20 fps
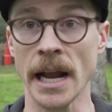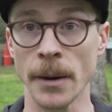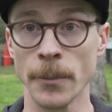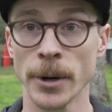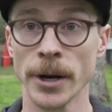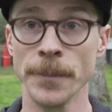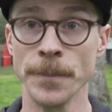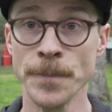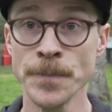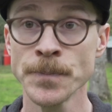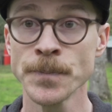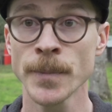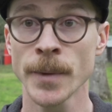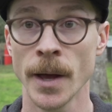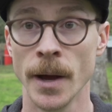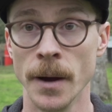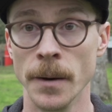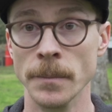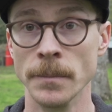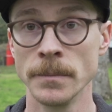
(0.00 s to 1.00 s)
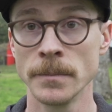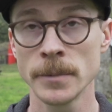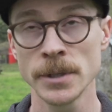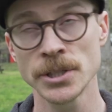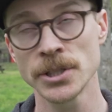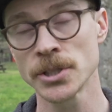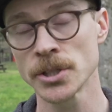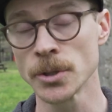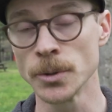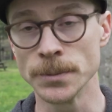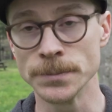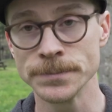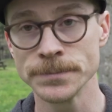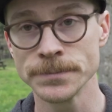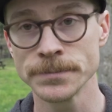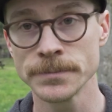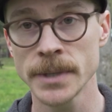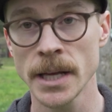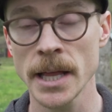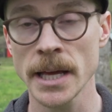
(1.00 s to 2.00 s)
hammering, which is cool.
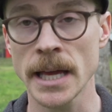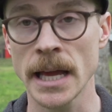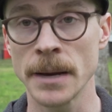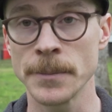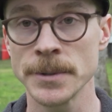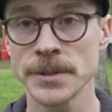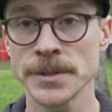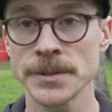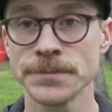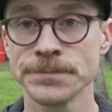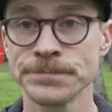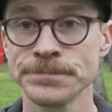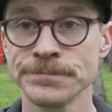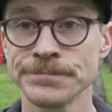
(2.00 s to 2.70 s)
I like hammers.